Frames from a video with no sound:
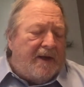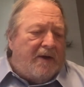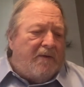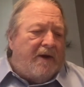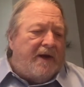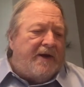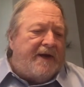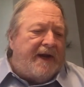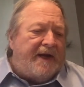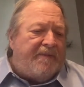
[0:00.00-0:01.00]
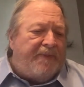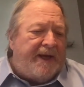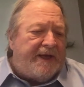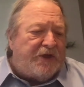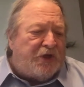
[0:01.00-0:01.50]
We're here today to
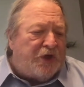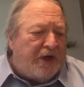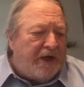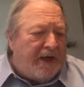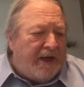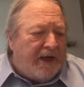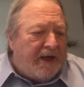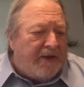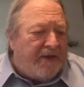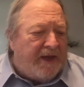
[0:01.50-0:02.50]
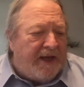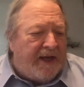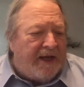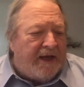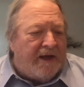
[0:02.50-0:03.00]
pitch
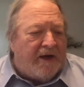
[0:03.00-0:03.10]
the